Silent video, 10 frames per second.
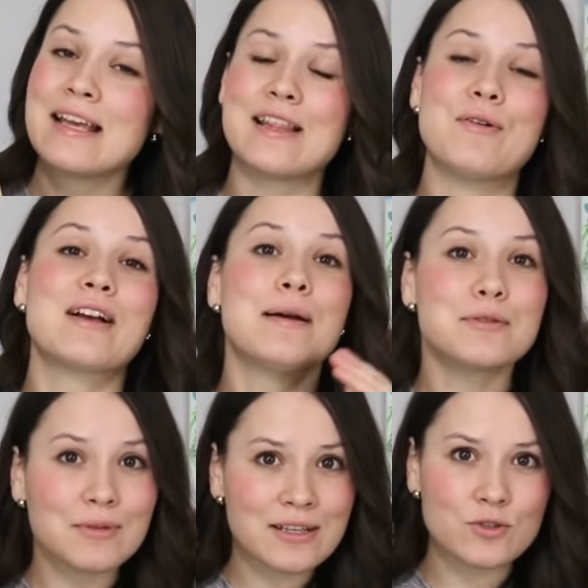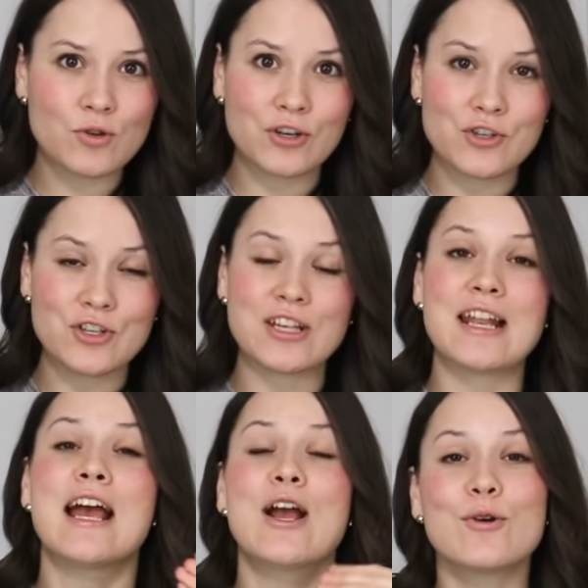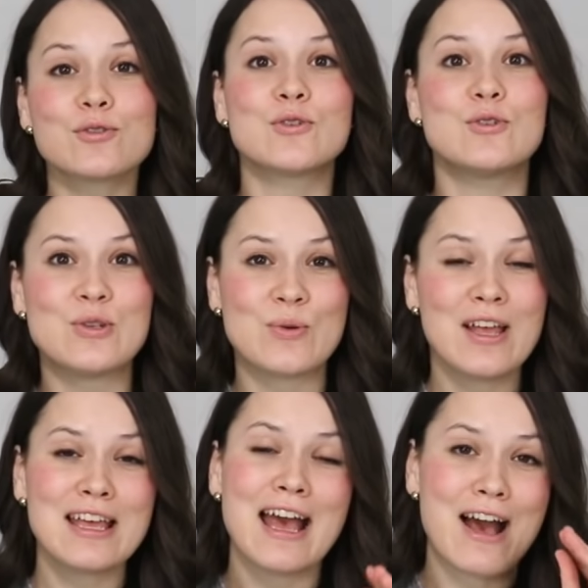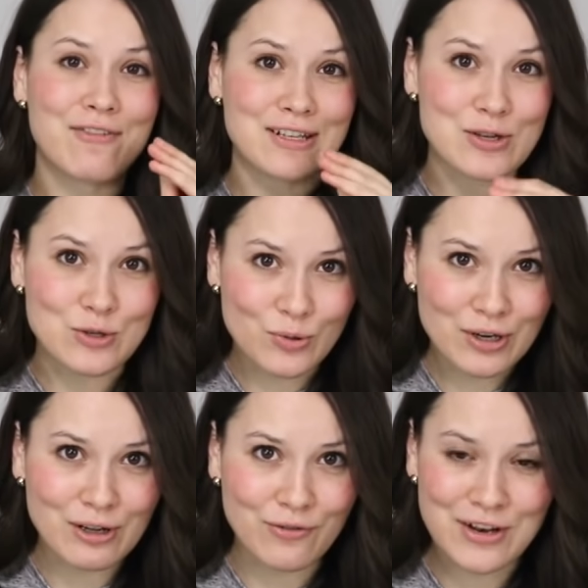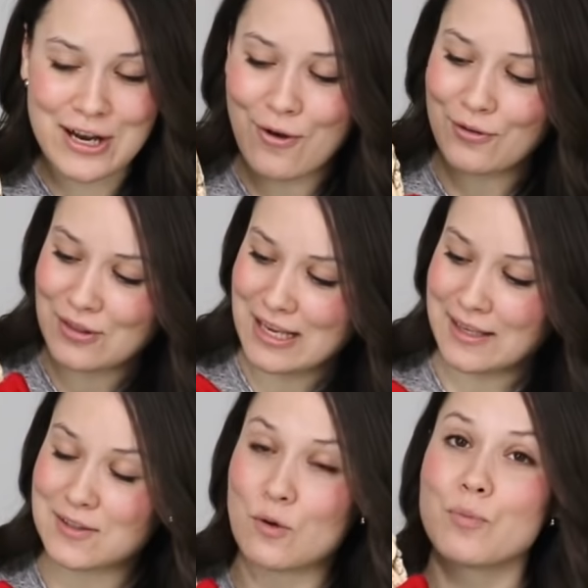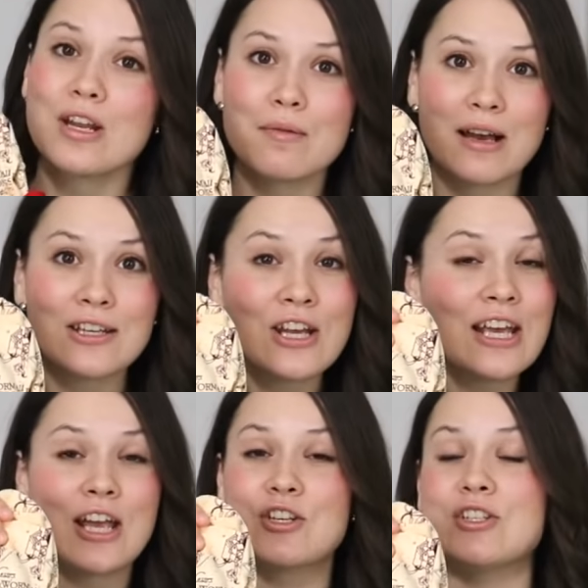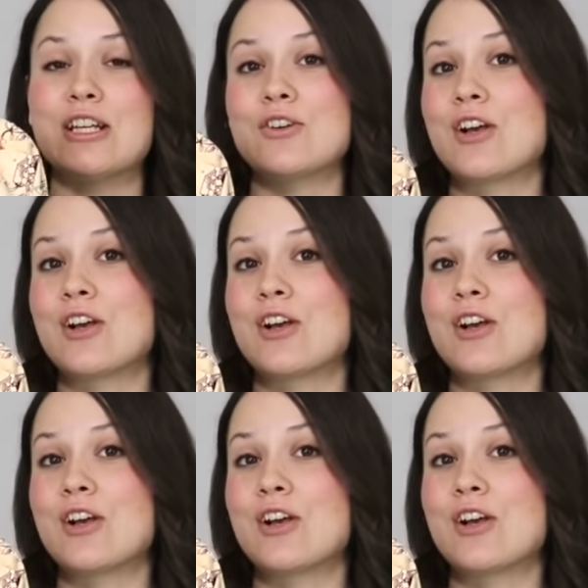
Now, it comes with instructions, and I also do have a tutorial video on these. So pretty much, you just need